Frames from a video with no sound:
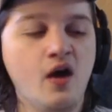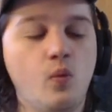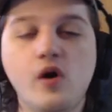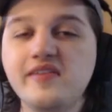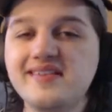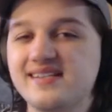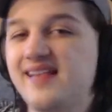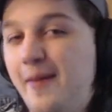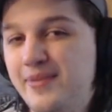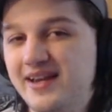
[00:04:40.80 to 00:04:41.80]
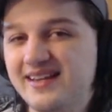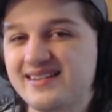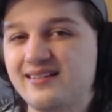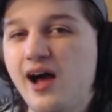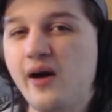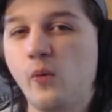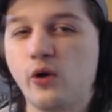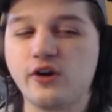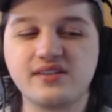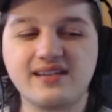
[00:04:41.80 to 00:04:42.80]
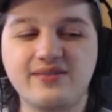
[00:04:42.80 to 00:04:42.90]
one, slap hitting is a lot worse. Now,